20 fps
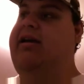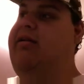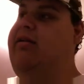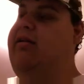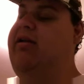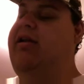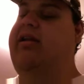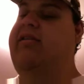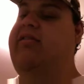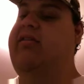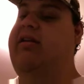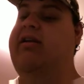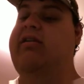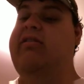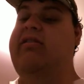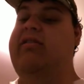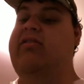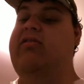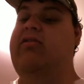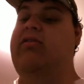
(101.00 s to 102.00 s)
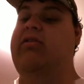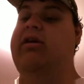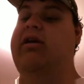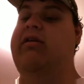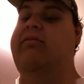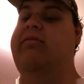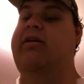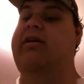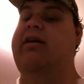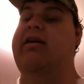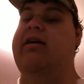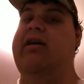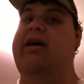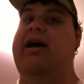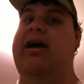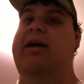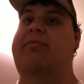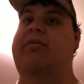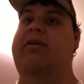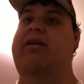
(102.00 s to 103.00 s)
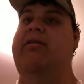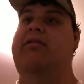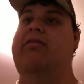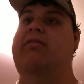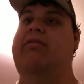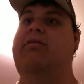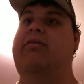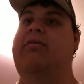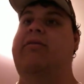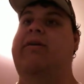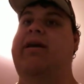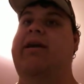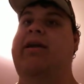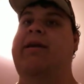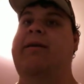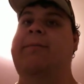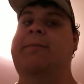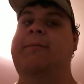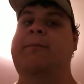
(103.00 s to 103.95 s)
And that's some story of a cop go with a